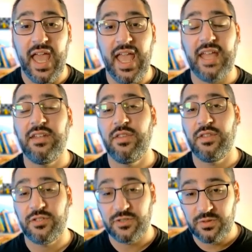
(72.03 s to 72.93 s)
and the
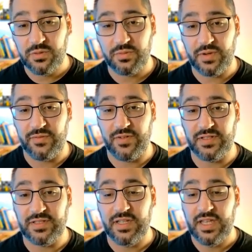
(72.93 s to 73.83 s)
stool
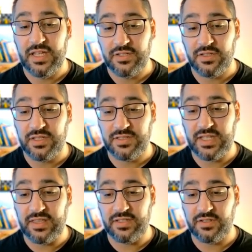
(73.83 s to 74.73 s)
reference. So let's send this